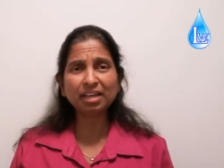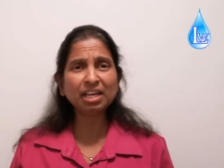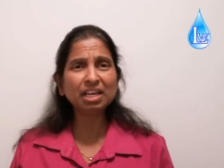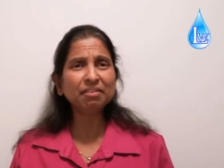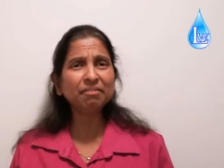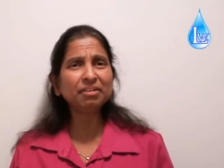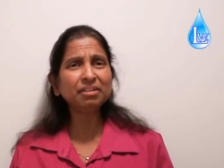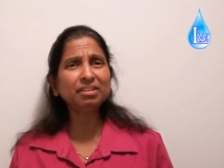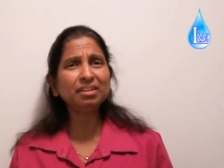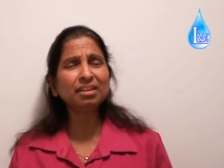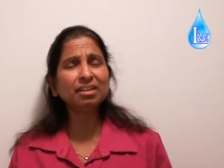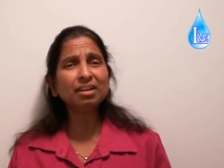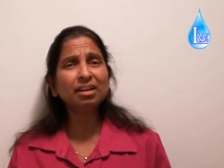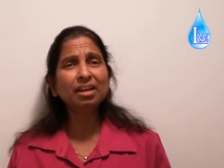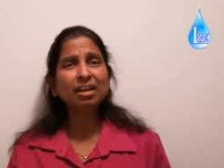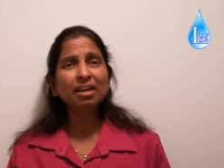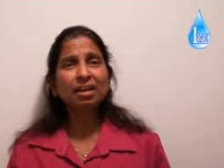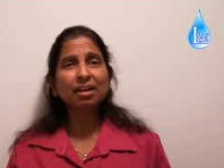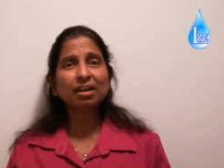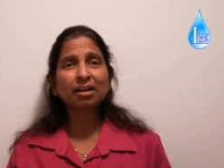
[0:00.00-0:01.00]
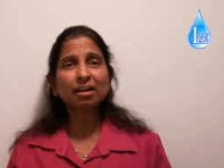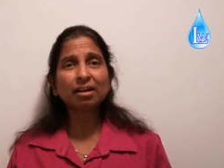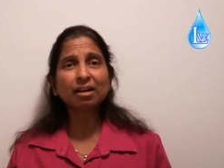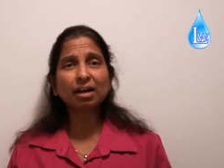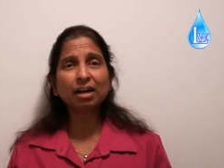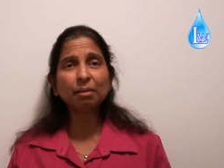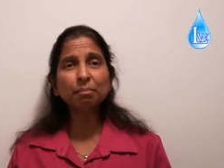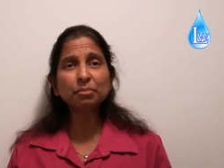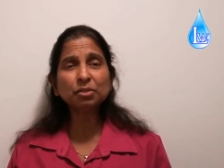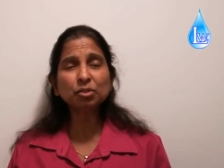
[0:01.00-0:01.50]
Everything
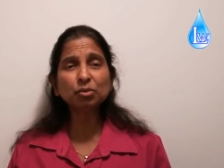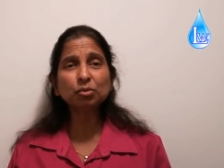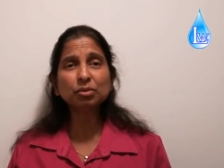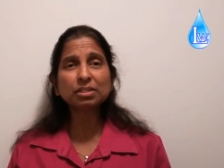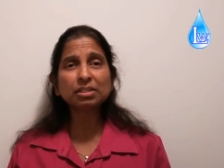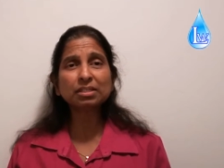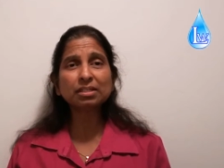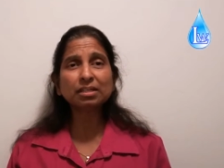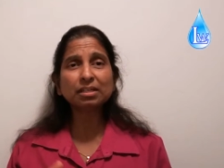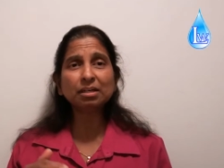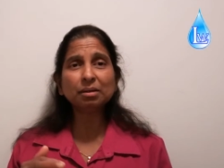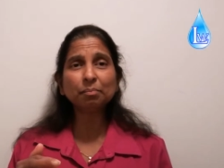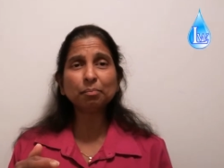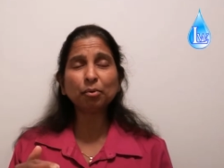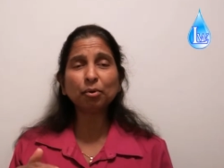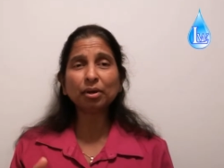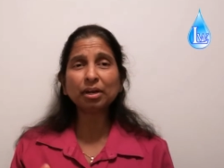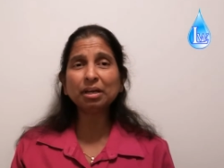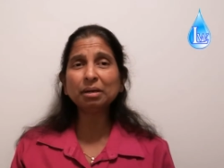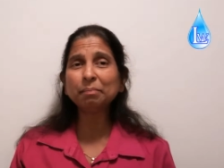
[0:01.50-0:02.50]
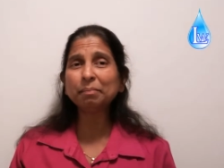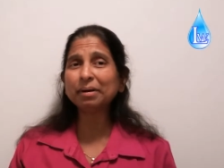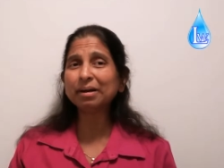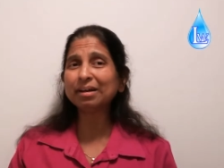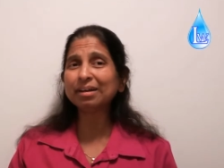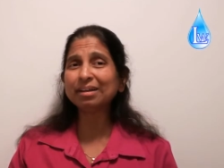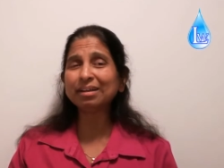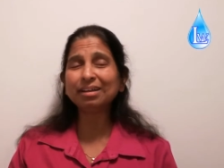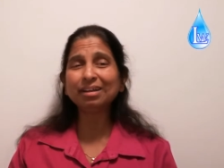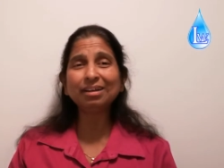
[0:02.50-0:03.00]
comes to a certain point,
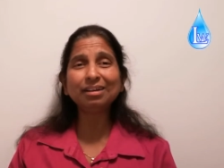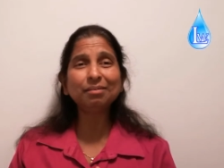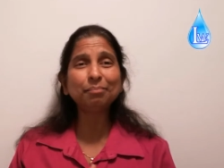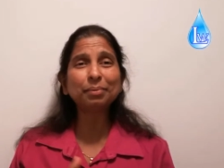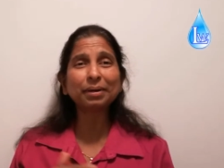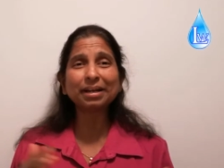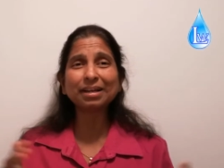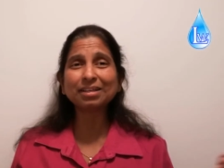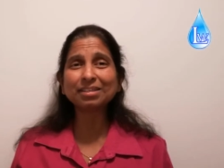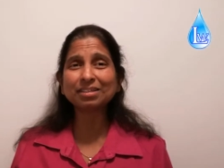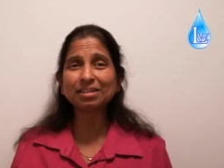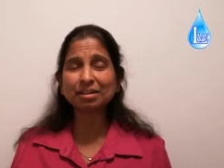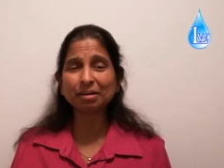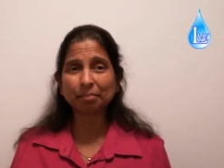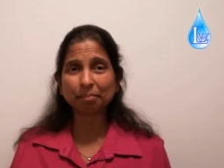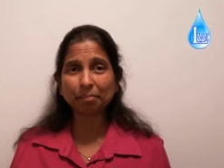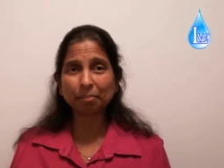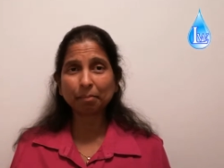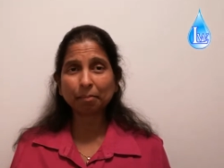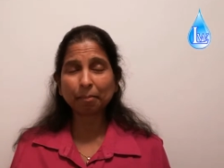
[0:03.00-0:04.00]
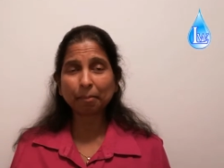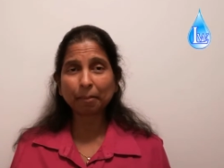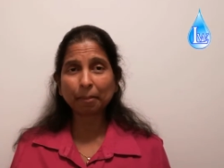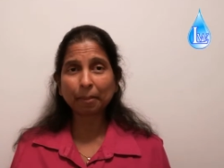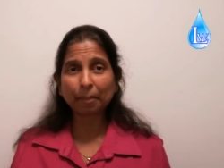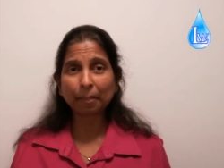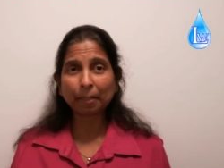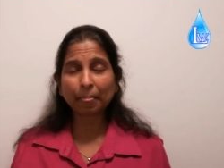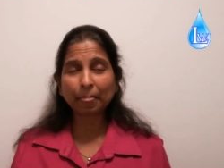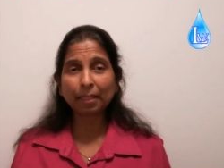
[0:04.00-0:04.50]
but it breaks up.
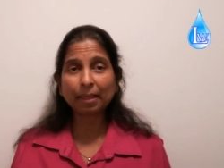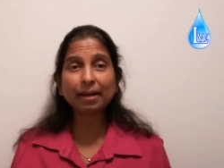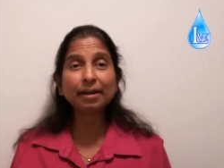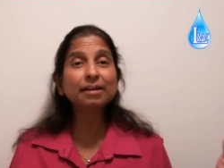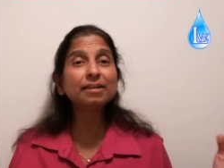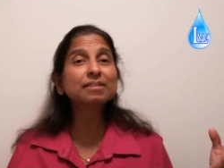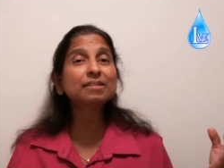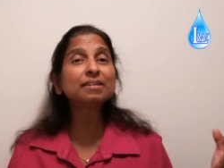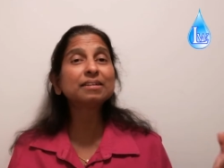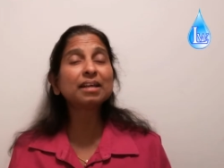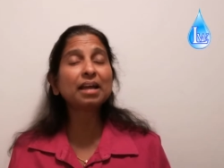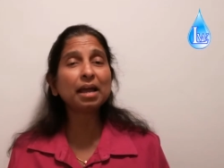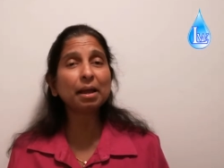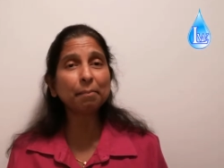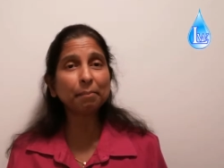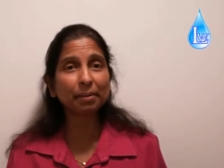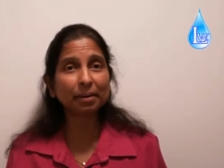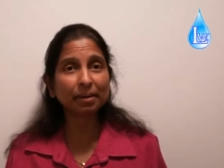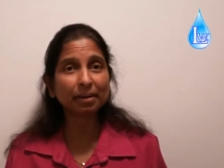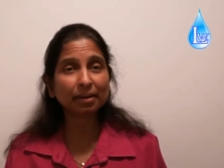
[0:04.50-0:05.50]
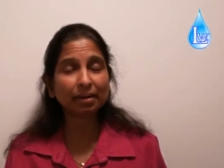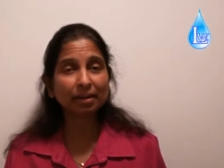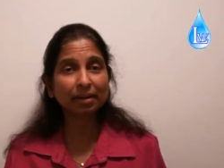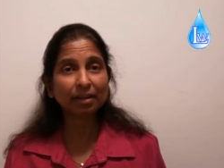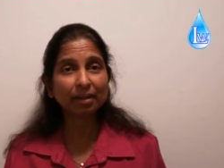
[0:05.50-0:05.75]
It doesn't happen.